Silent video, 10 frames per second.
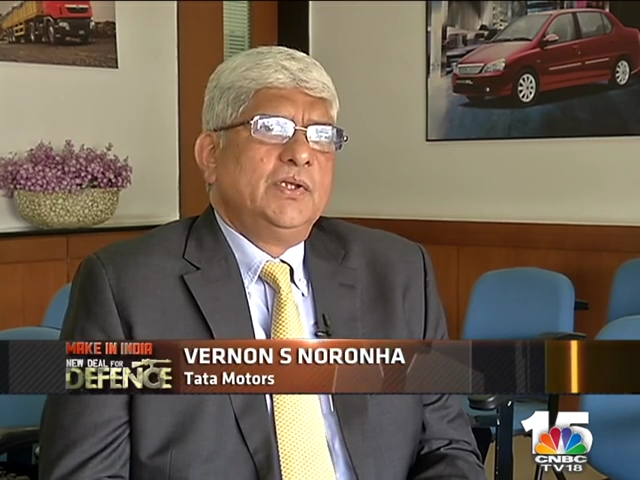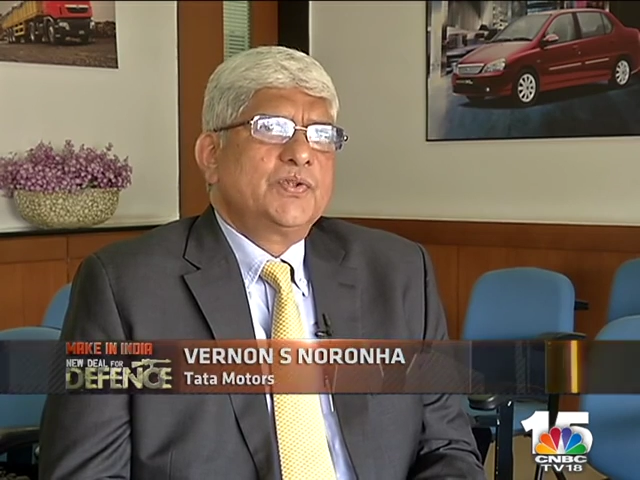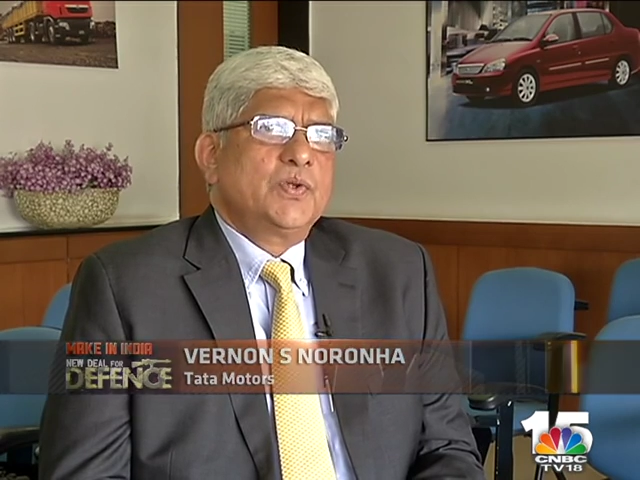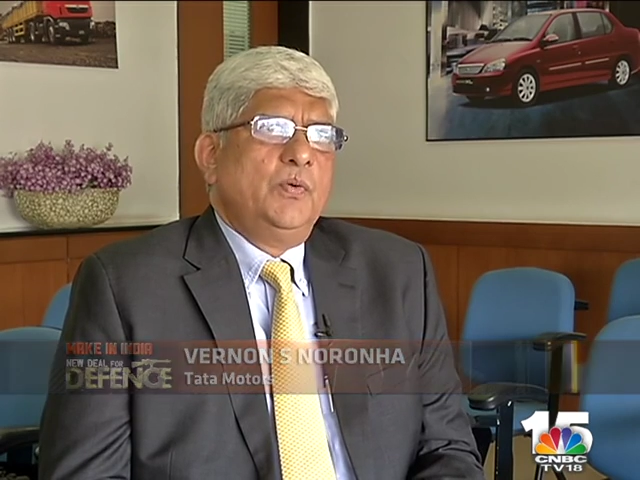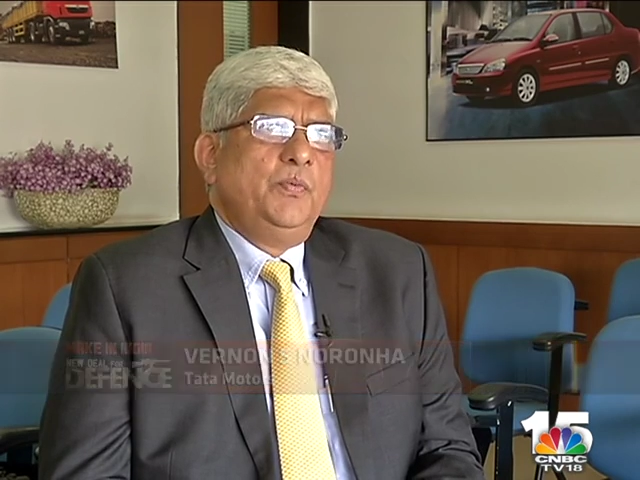
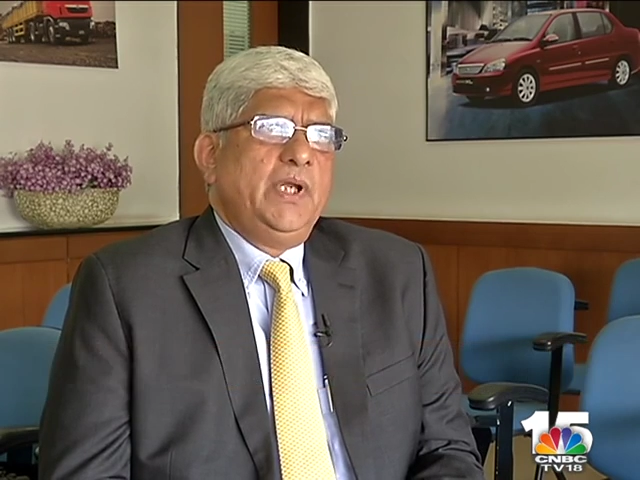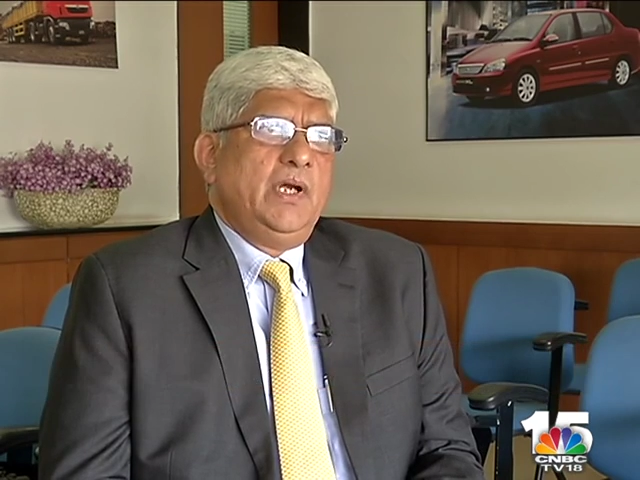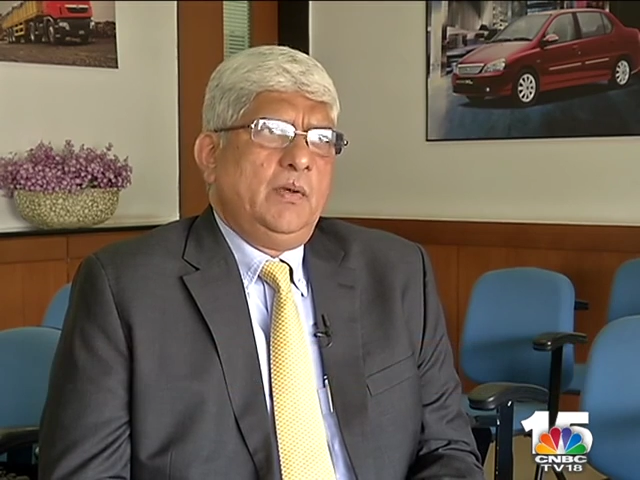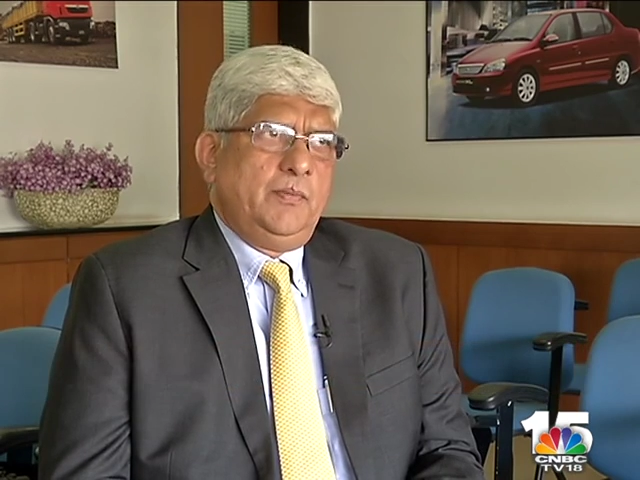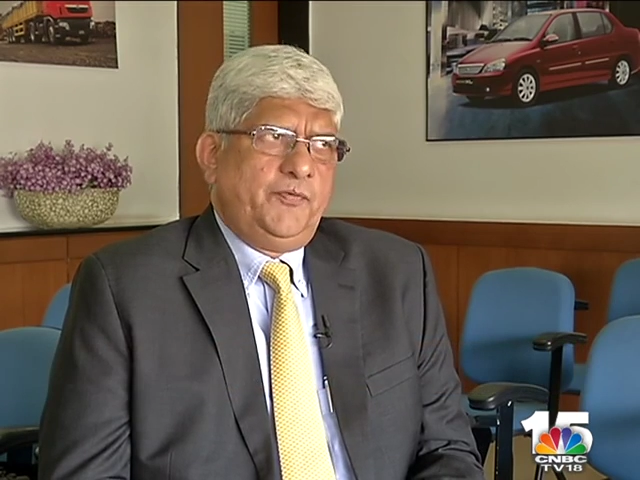So we
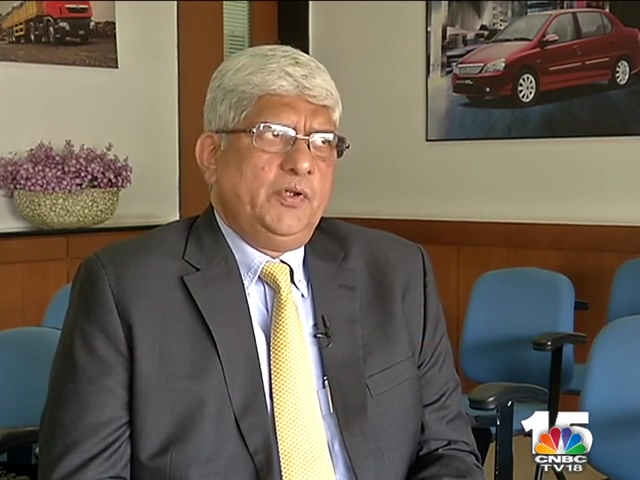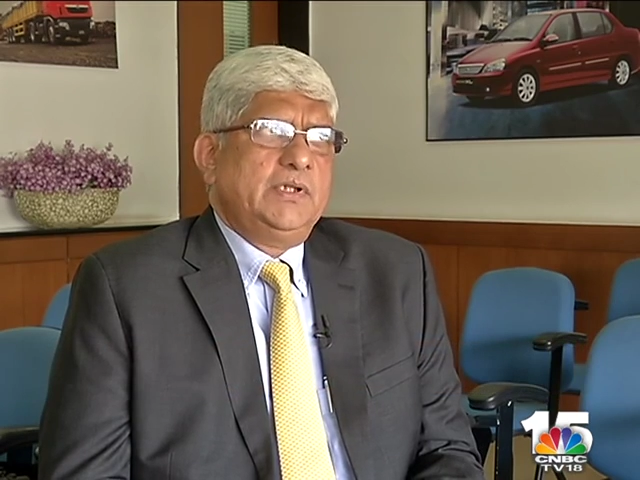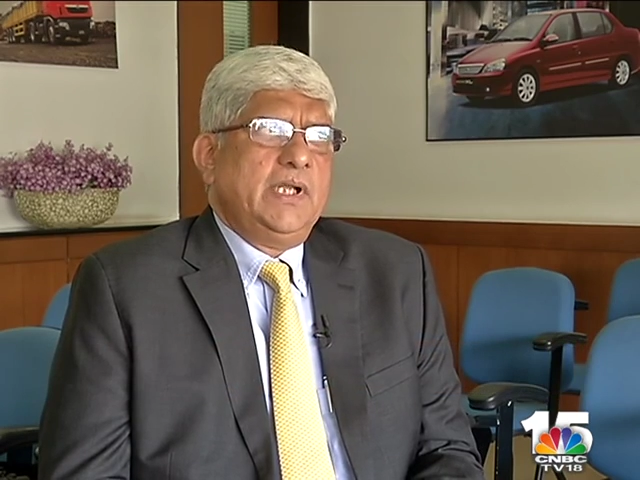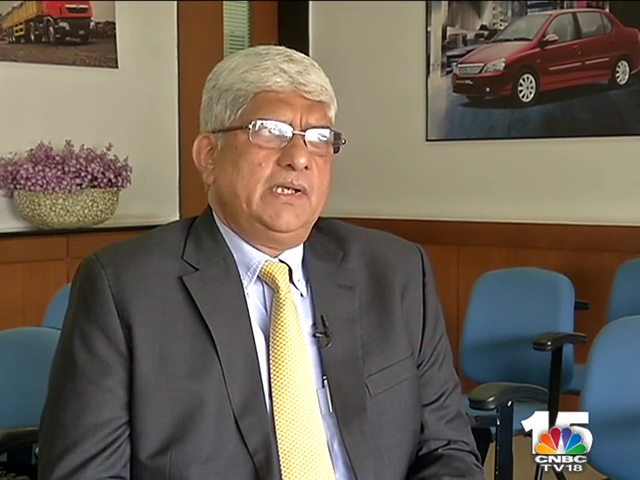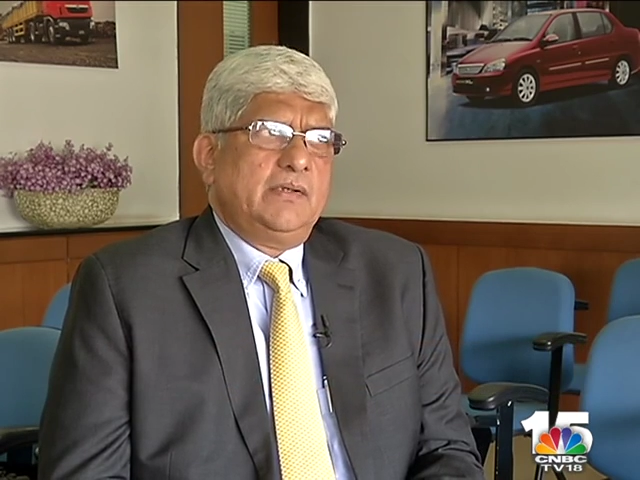are hopeful
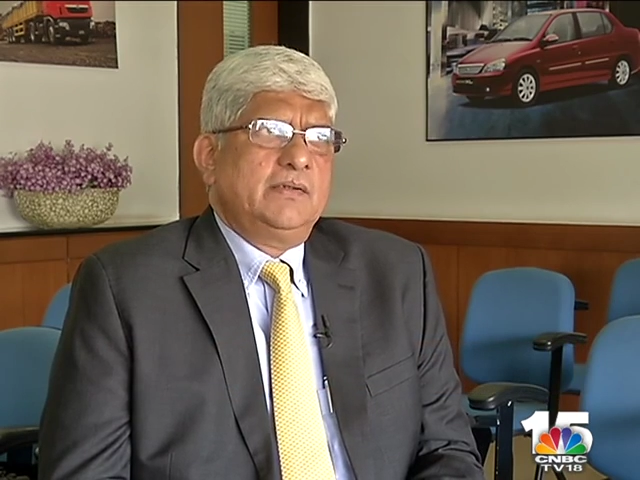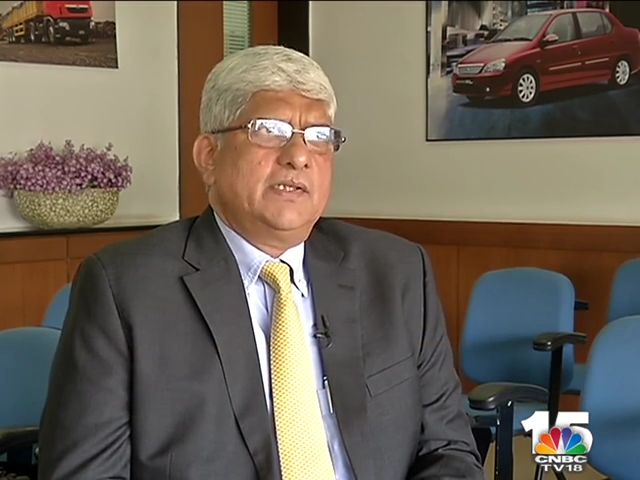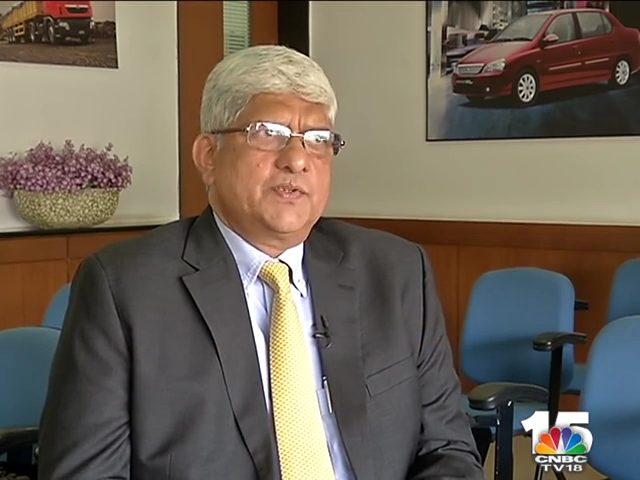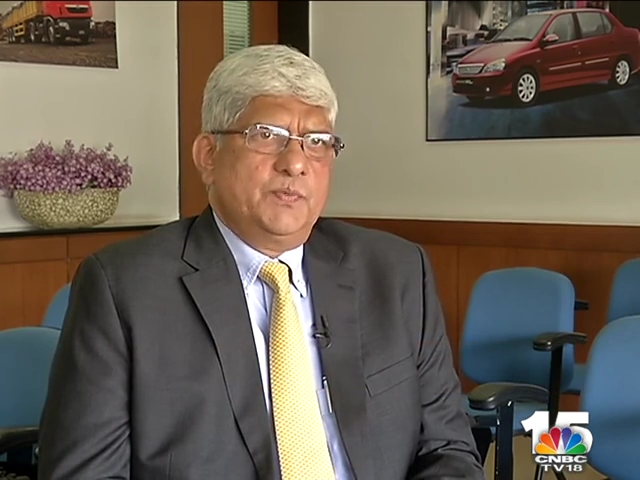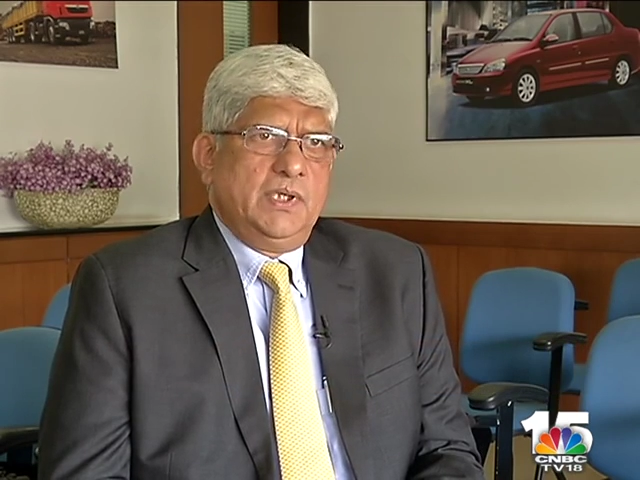that
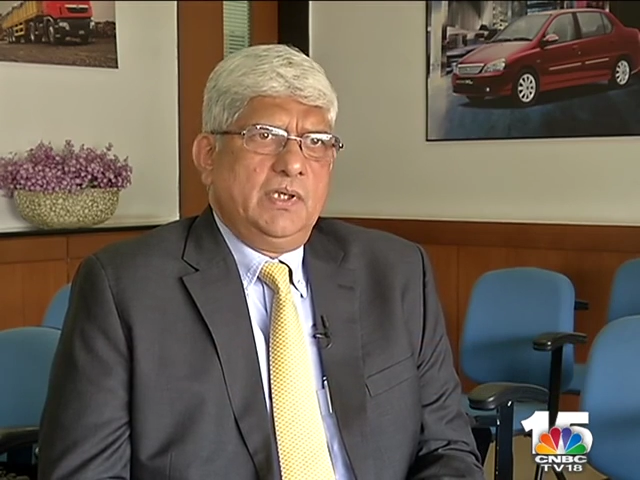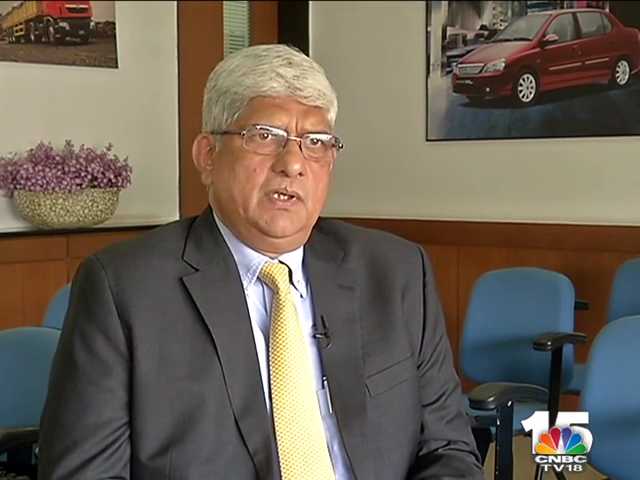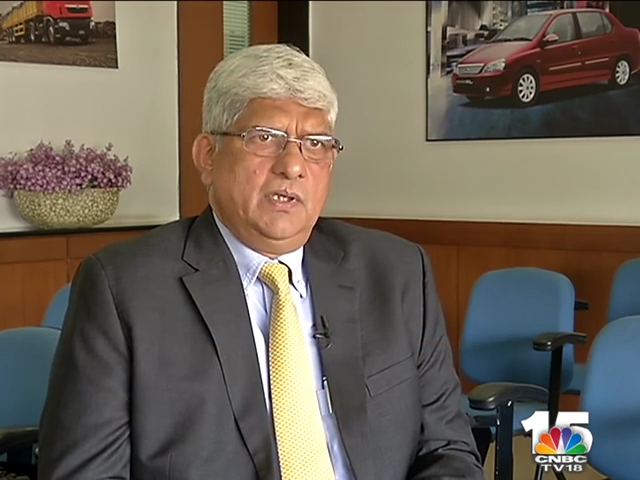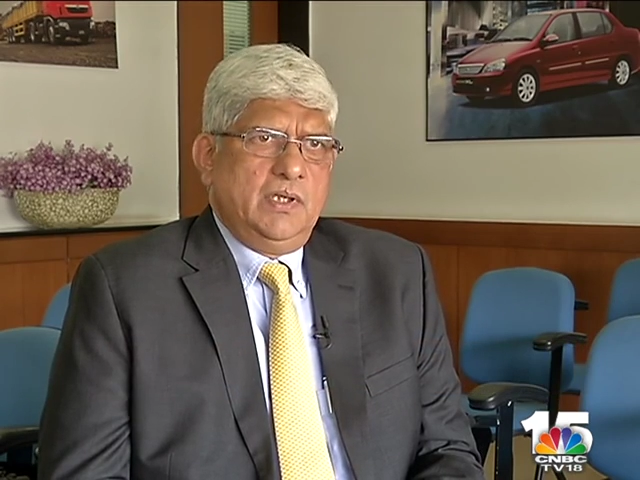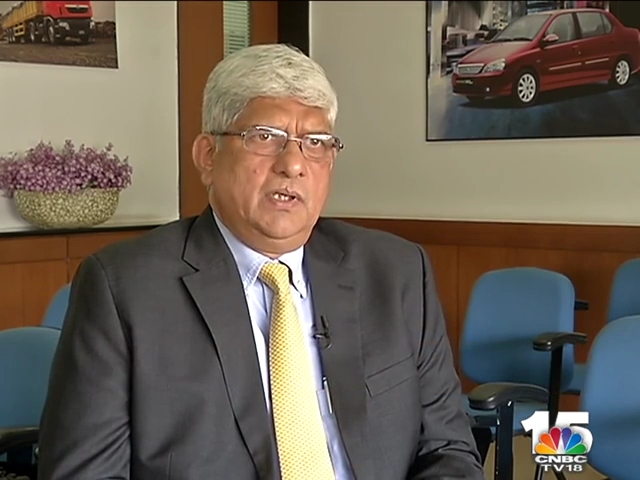this will
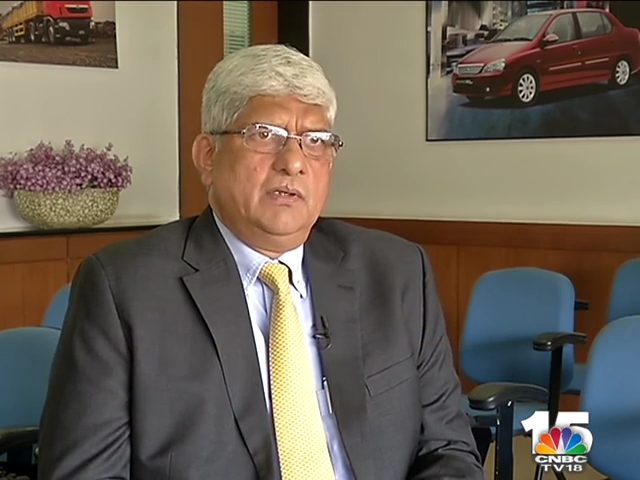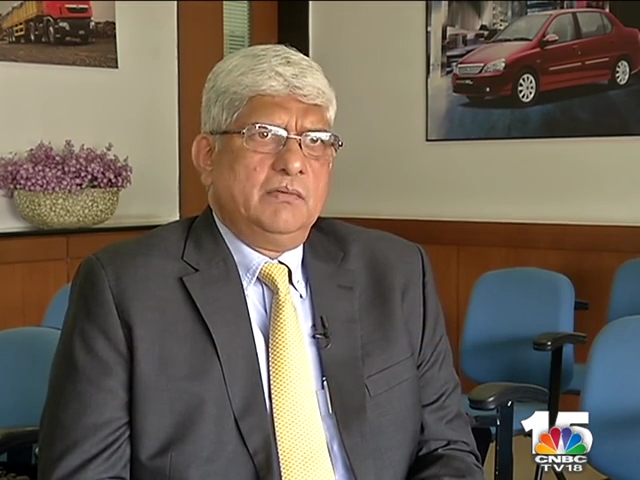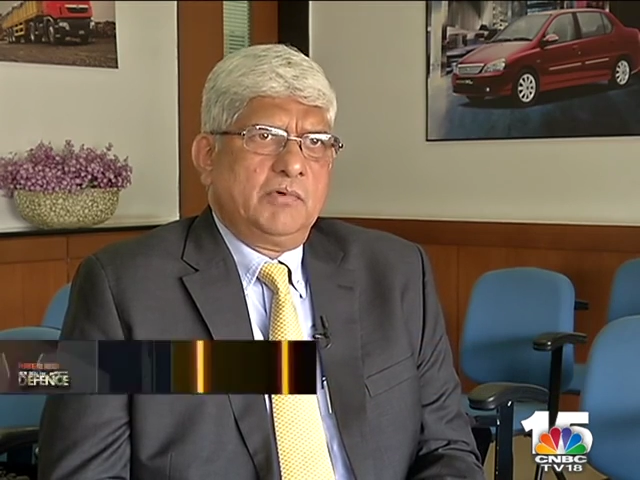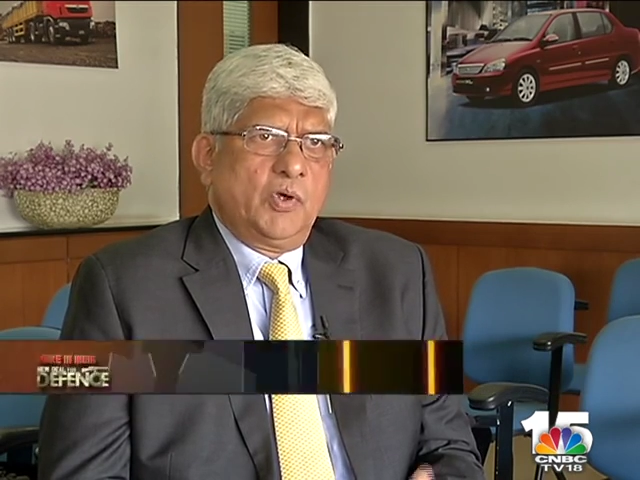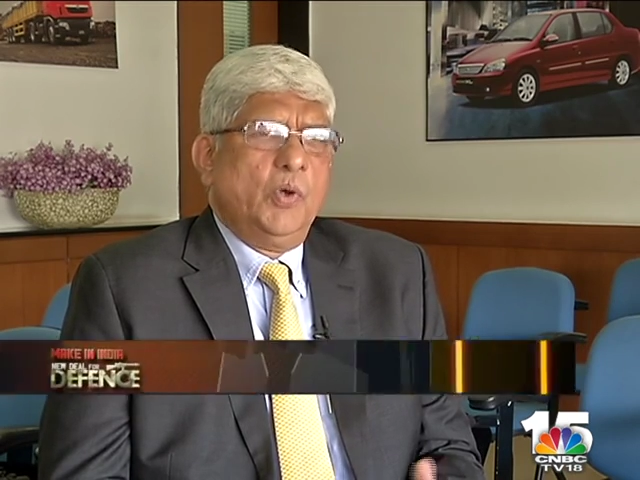
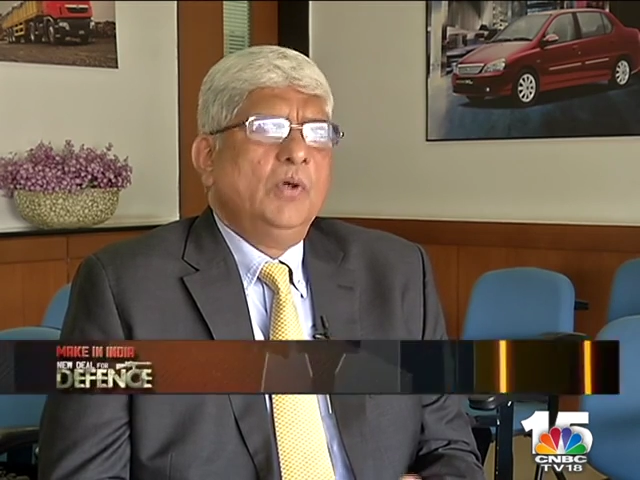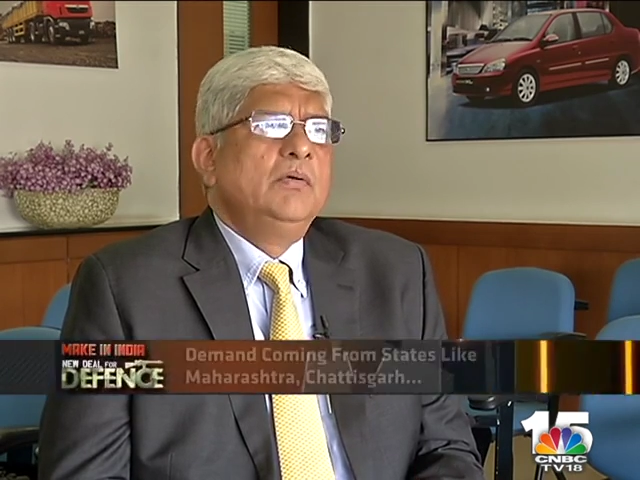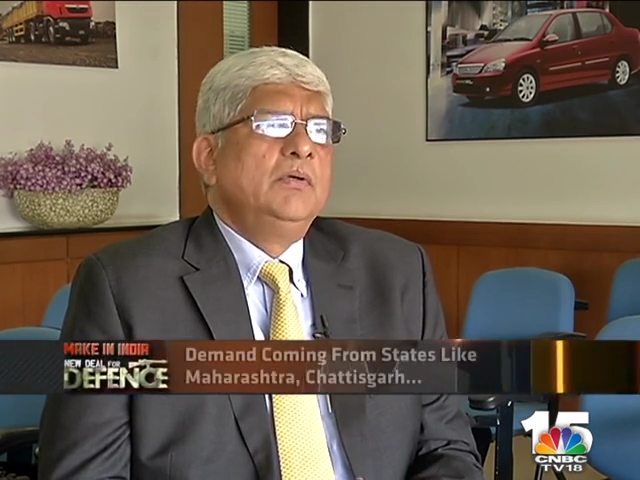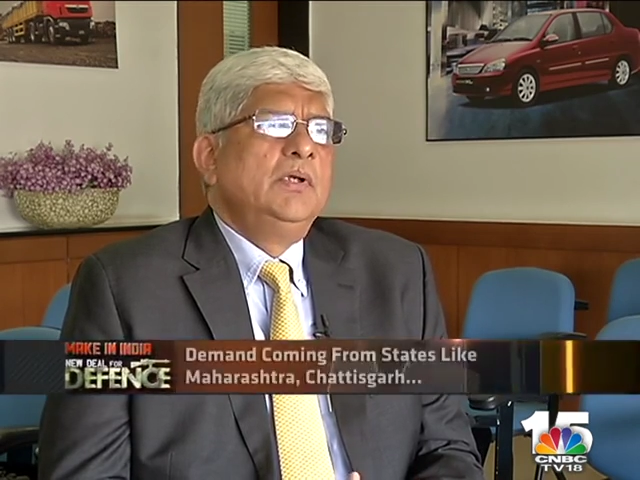grow.